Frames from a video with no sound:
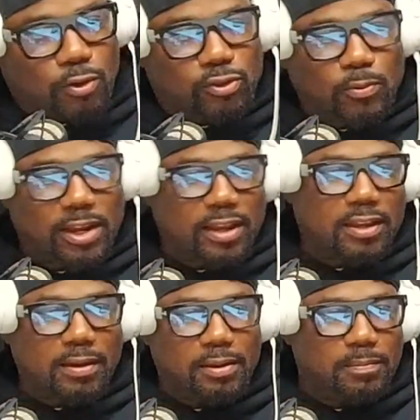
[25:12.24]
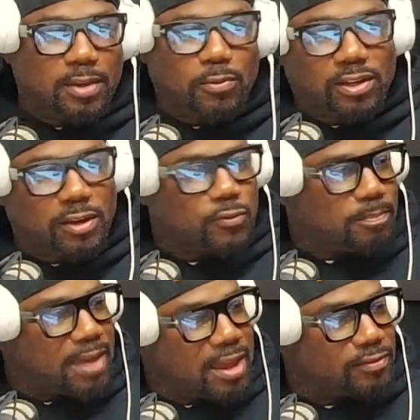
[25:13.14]
So when they come to me with
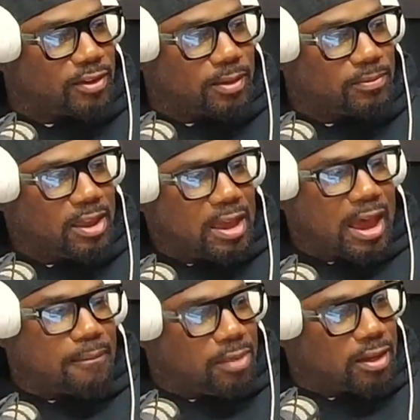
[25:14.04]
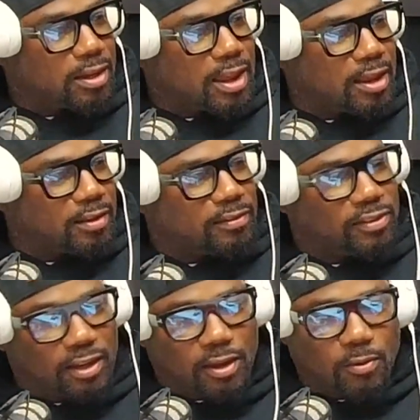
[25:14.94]
different matchups, I'm looking at to
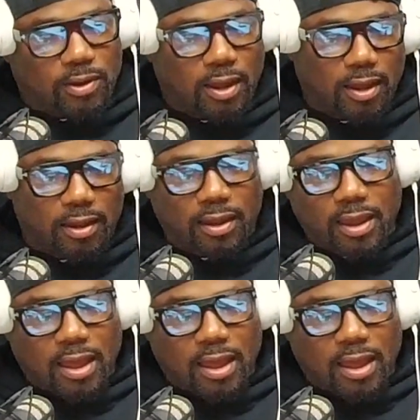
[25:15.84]
see, okay,